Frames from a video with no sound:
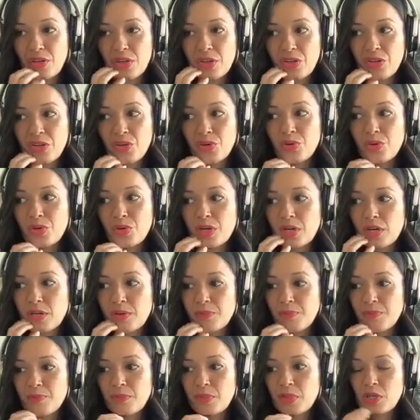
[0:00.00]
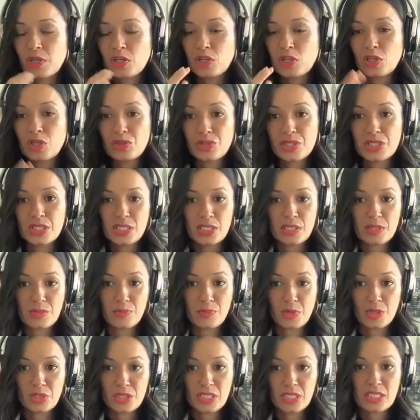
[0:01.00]
You're the closest
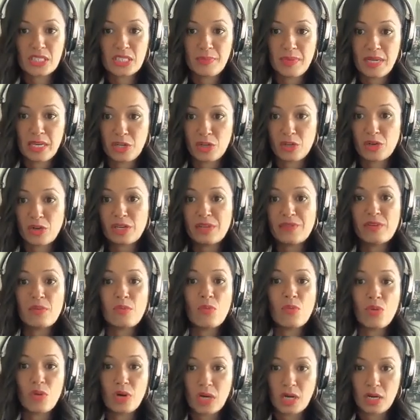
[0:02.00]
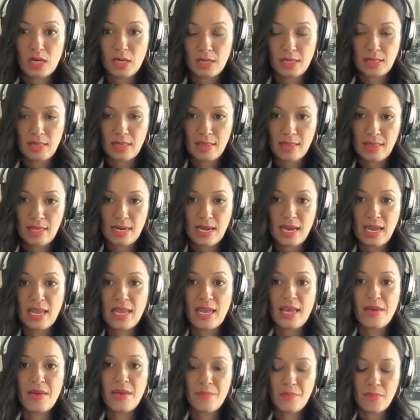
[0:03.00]
person to me. You're even more than I
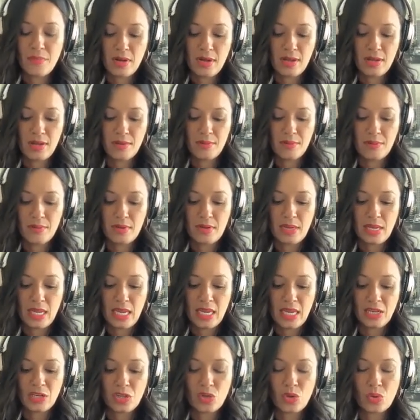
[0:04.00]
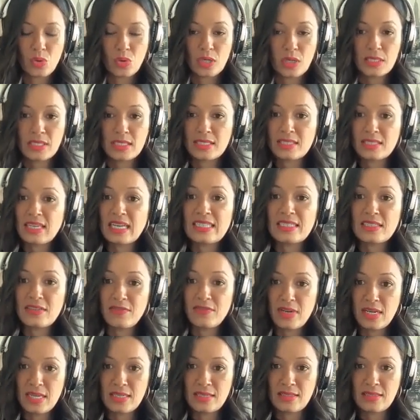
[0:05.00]
am in your
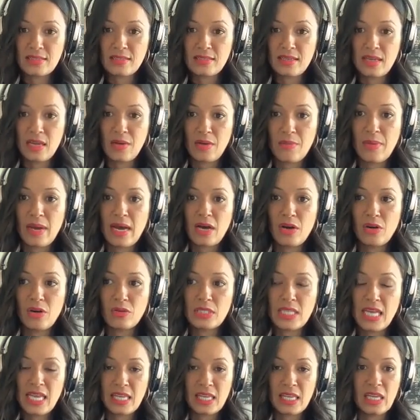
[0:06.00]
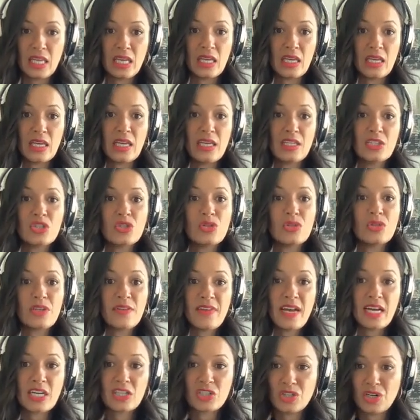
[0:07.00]
decisiveness about taking intuitive
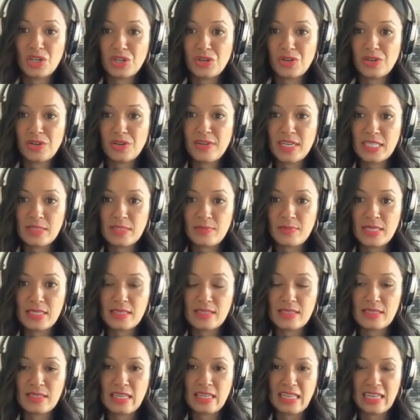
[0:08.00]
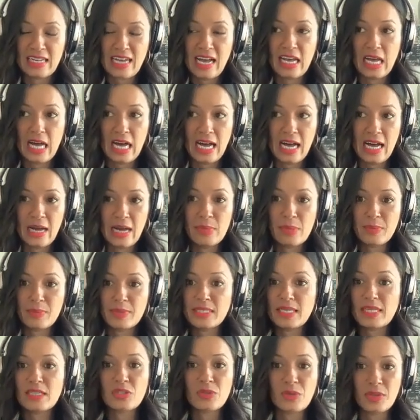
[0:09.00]
action on your investments. Like I'm
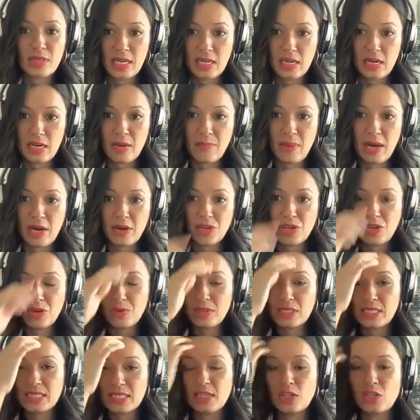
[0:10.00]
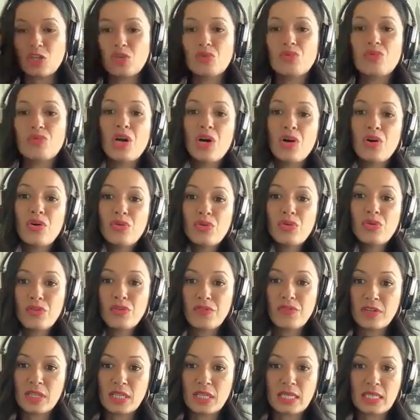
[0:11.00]
obsessed with that about you. It's like, you
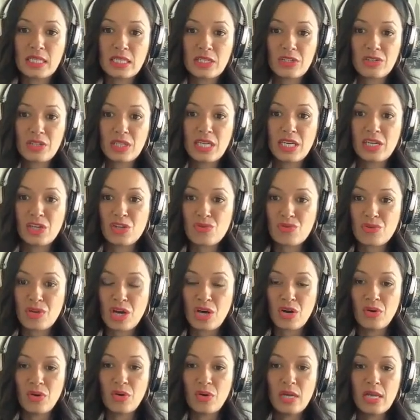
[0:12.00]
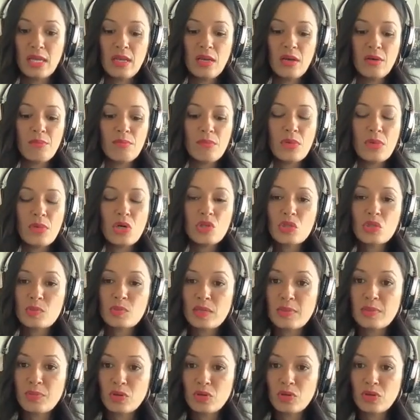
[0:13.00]
feel it clearly and you go. Most
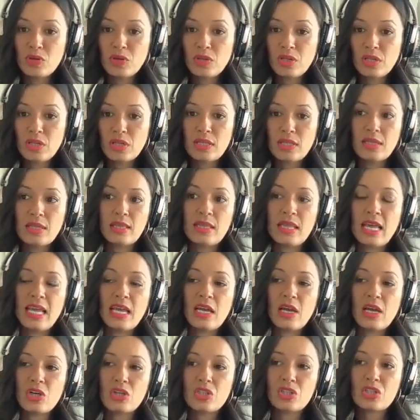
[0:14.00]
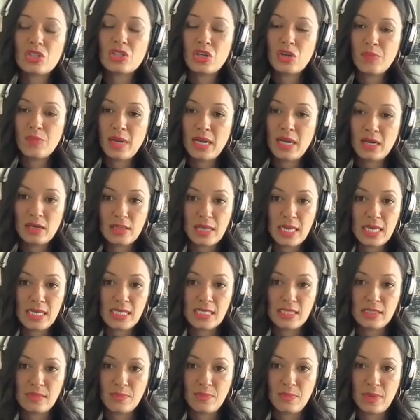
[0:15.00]
people, they are so
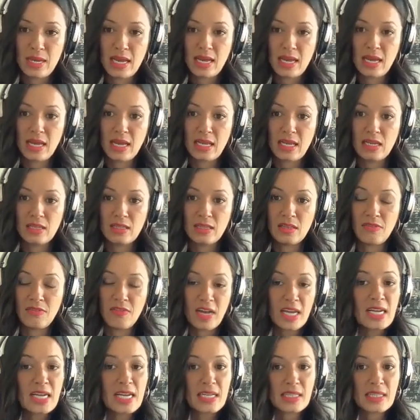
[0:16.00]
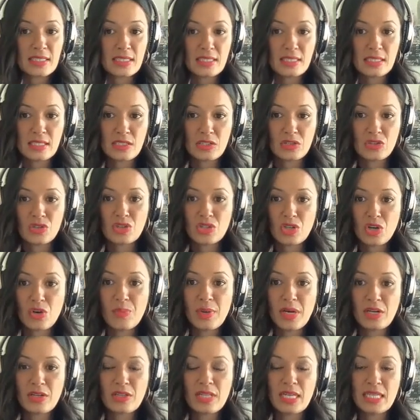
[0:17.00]
paralyzed by the finances. They're so
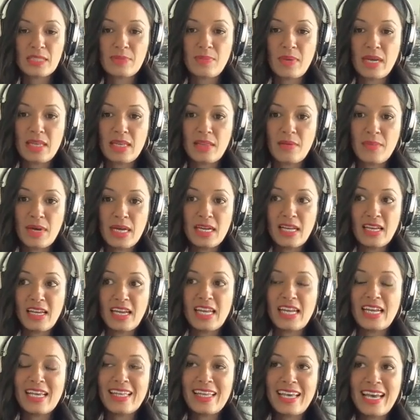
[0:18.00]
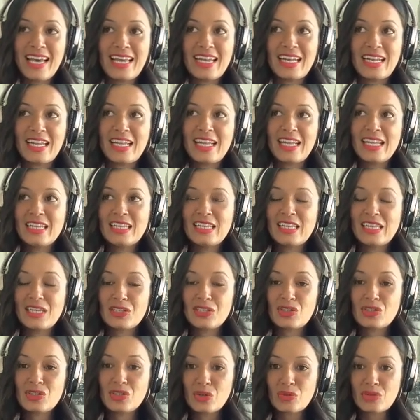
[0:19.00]
paralyzed by the money. And again, the
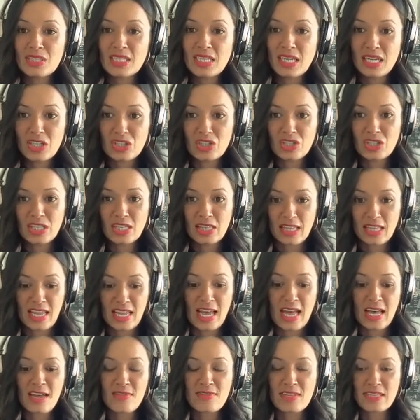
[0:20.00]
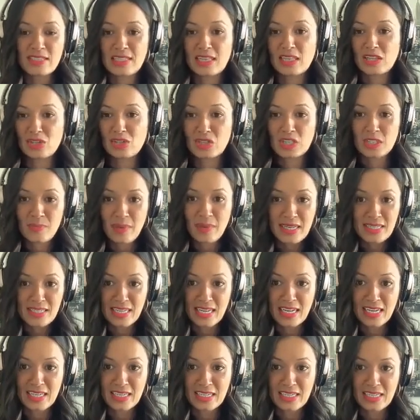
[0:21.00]
association that they have is that they're
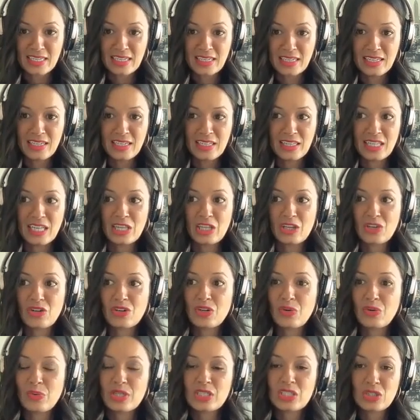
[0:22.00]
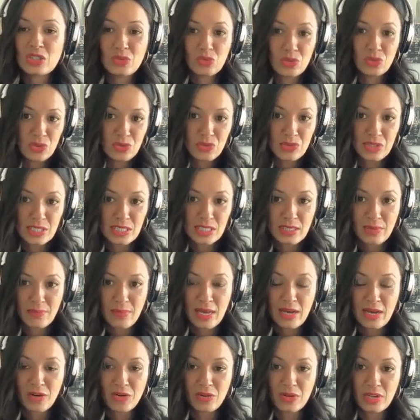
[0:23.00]
spending, that they're going to lose this
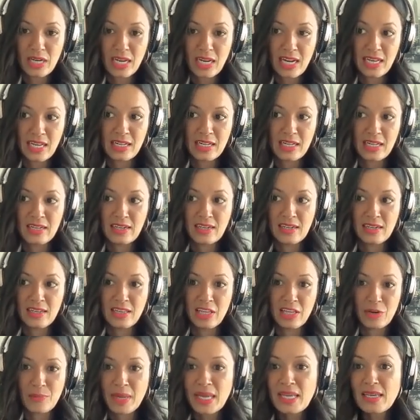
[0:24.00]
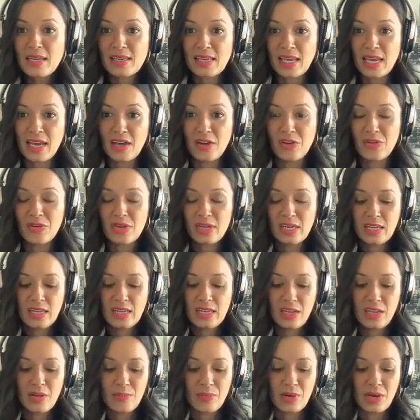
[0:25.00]
amount in their bank account.
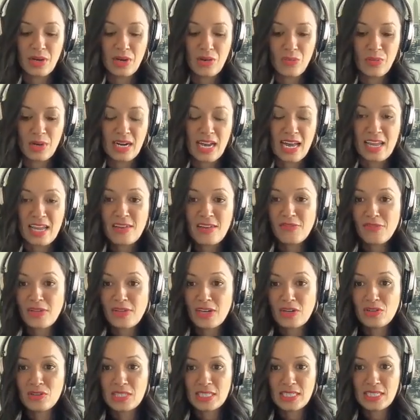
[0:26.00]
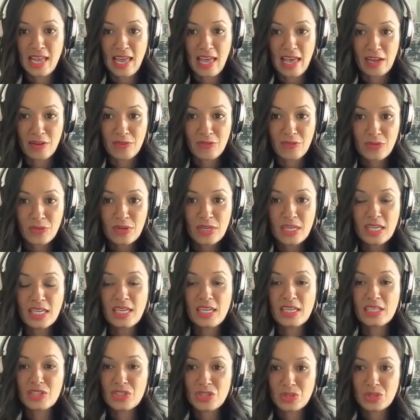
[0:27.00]
But what I have found in
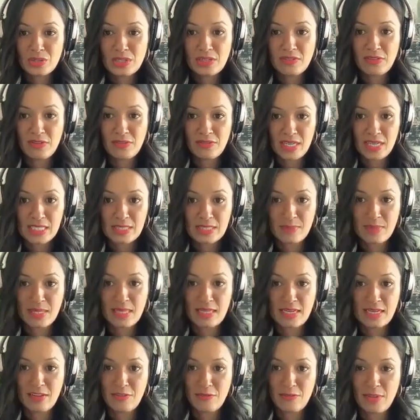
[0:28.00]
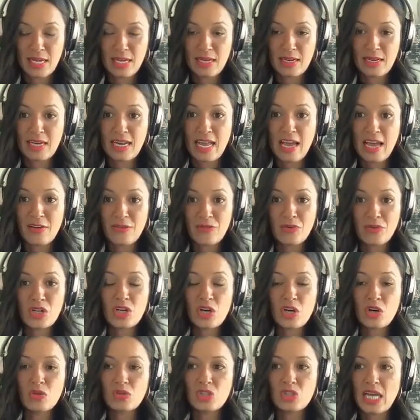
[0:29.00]
every intuitive investment that I've made, and every
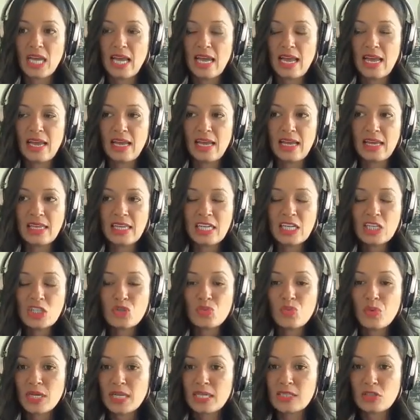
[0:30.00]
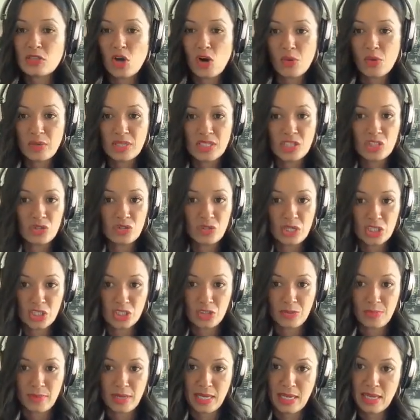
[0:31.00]
coach, each one has always
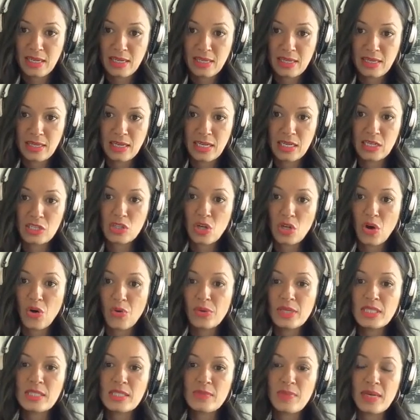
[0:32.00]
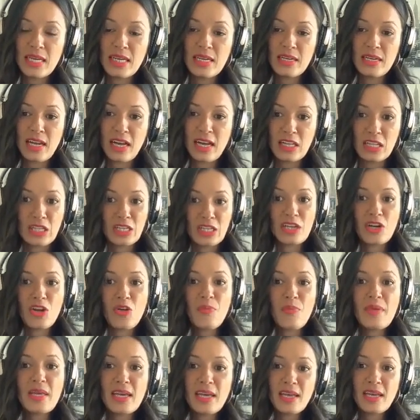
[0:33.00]
stretched me. It has always been a
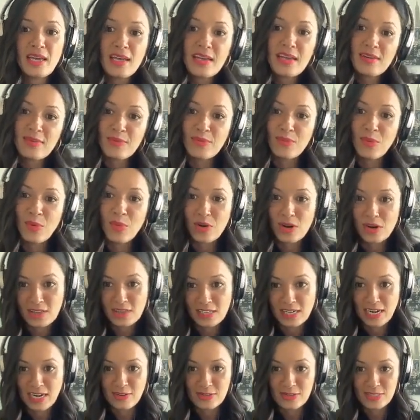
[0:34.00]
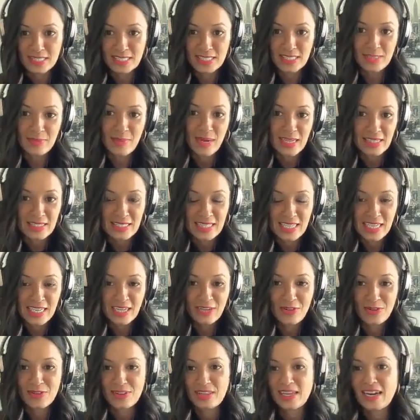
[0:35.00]
little bit more than I was
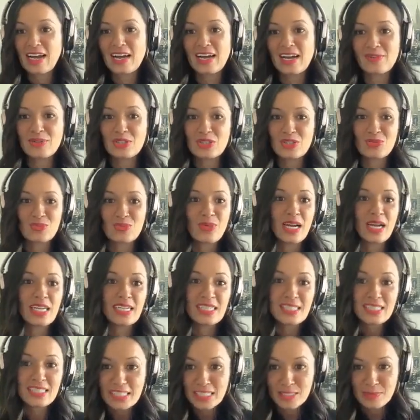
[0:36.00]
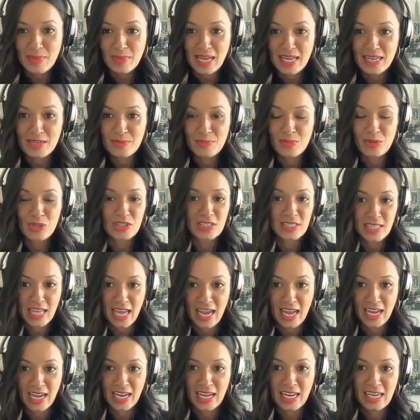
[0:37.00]
expecting or that I was ready to spend per
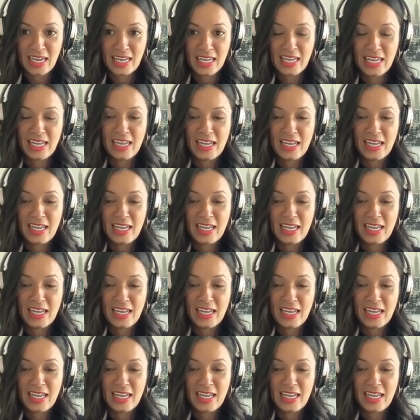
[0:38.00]
se.